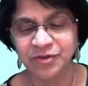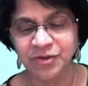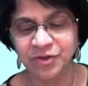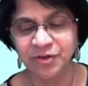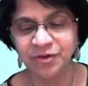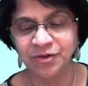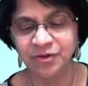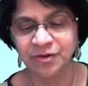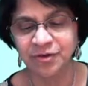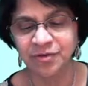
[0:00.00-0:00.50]

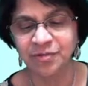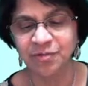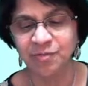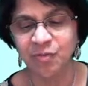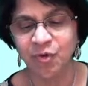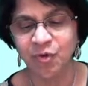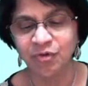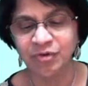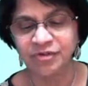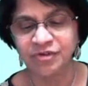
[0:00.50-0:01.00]
to
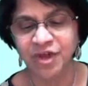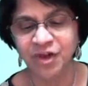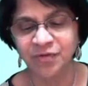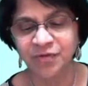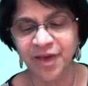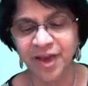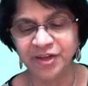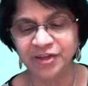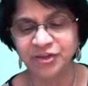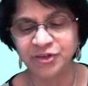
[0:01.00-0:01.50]
moles
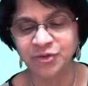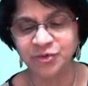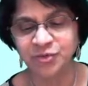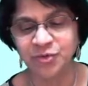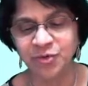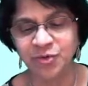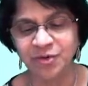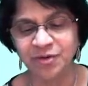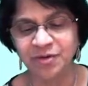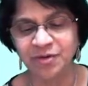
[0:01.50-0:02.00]
of
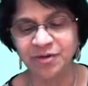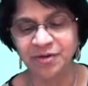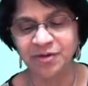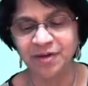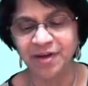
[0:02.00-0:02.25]
H2O?